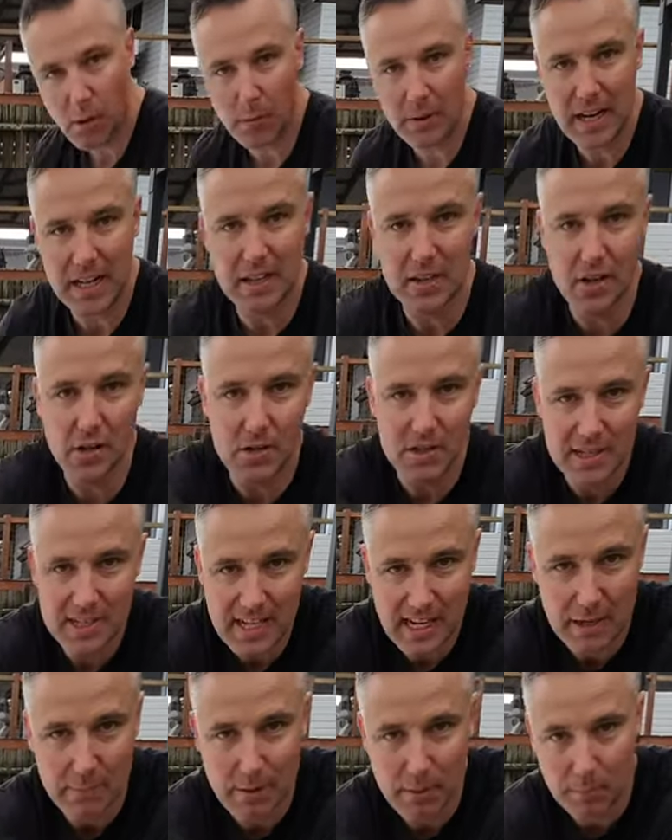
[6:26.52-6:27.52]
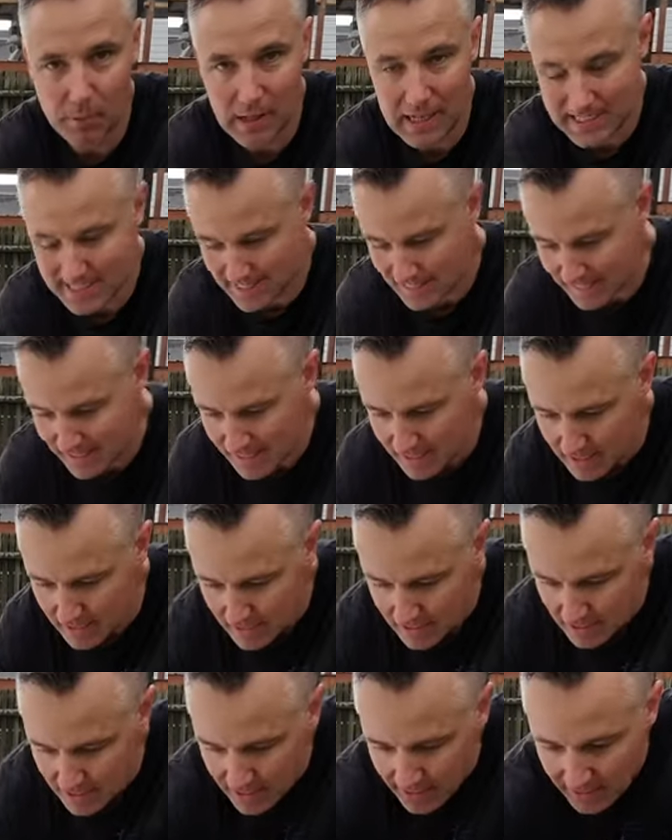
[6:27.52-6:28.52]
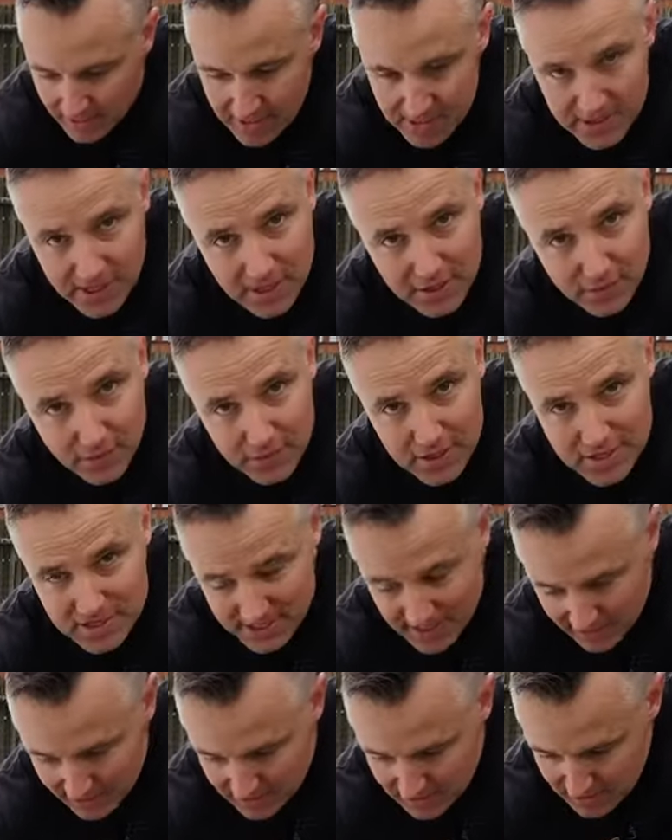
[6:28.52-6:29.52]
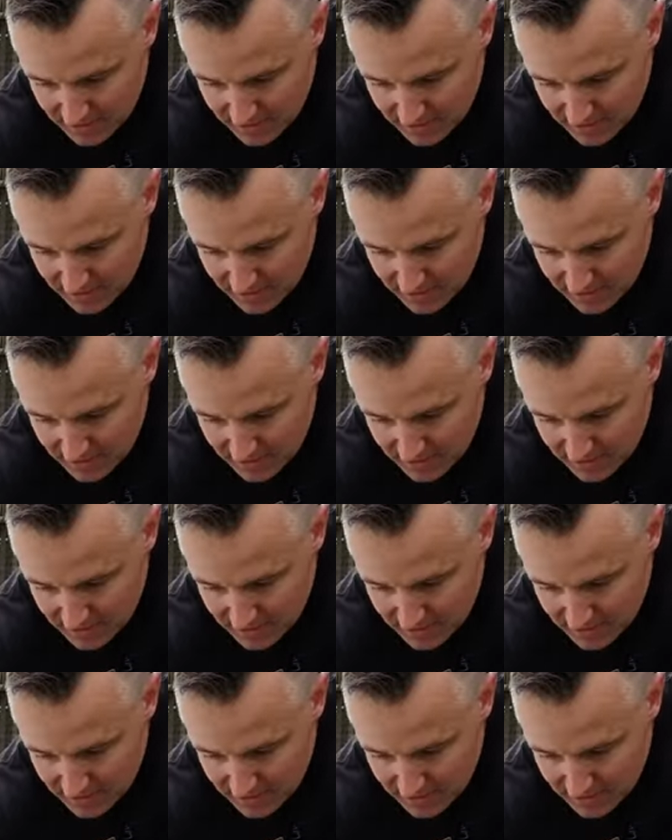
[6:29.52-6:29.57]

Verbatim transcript: what we need to do is just take a bit of plastic and see if on this second